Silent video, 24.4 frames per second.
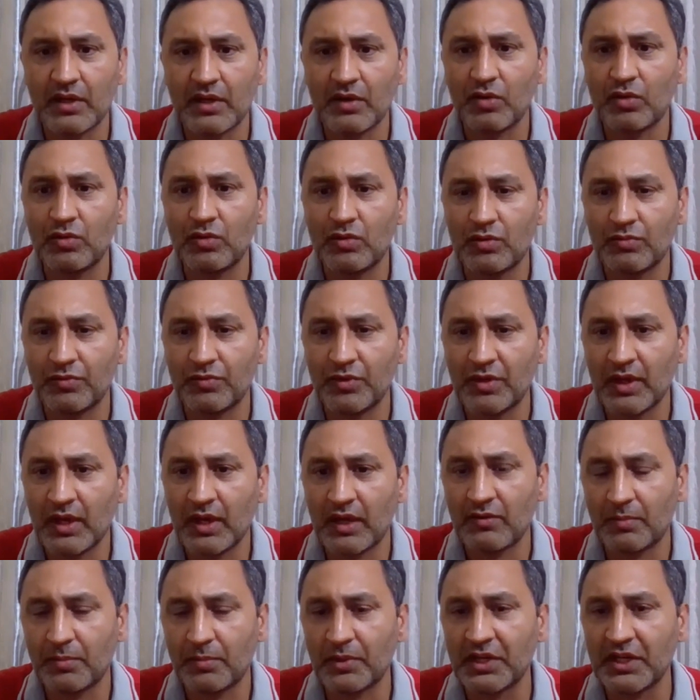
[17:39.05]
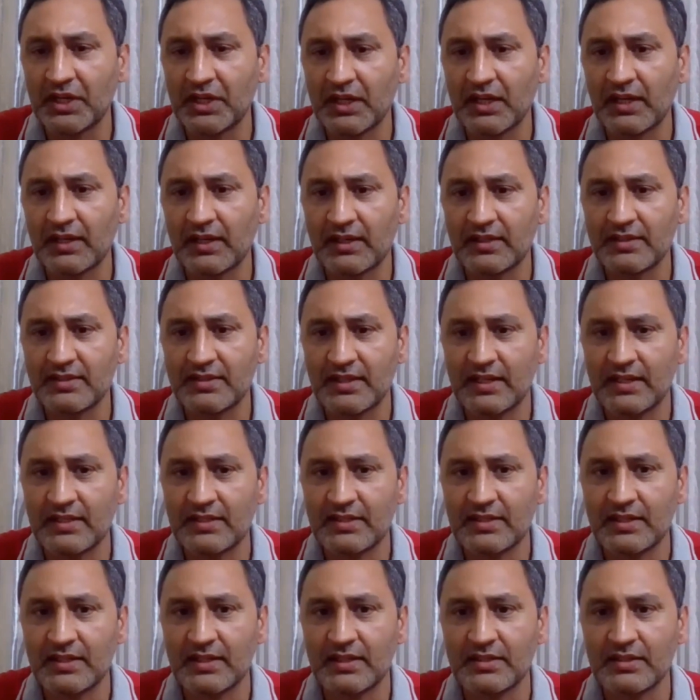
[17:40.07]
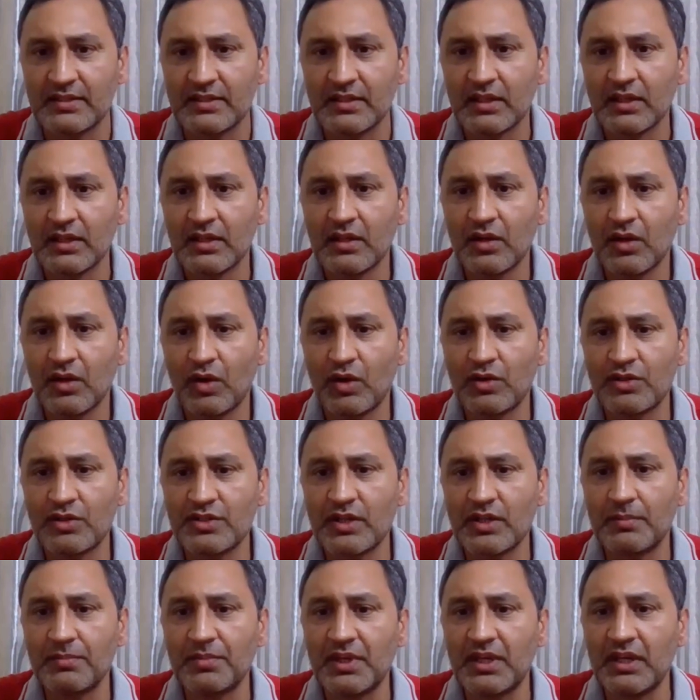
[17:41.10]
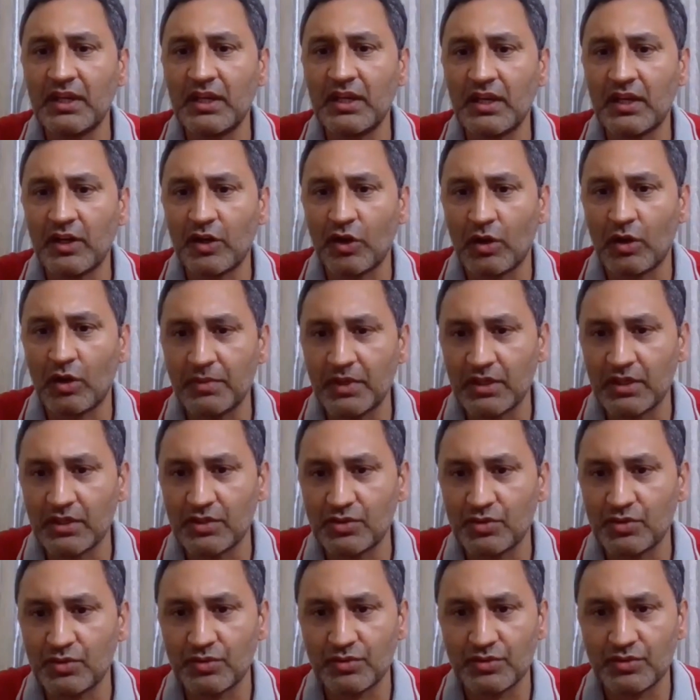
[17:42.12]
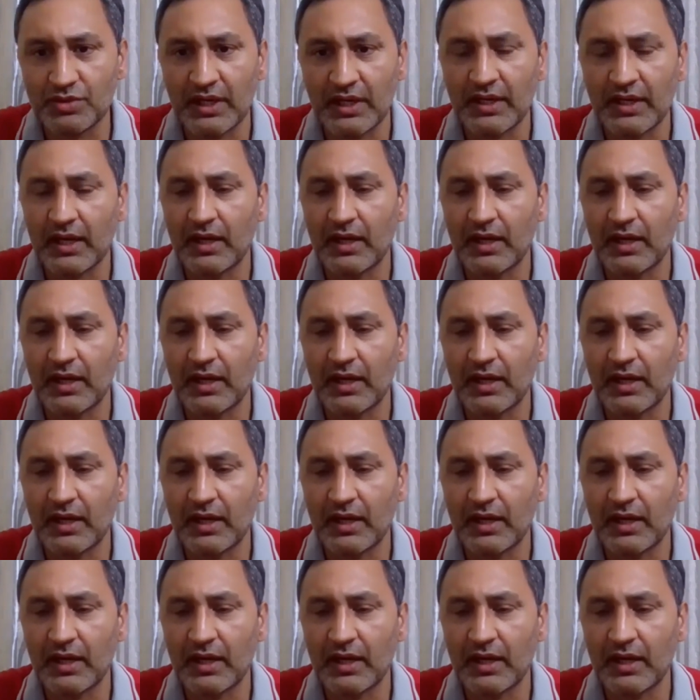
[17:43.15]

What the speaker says: Why don't we have a political consensus on some key economic issues?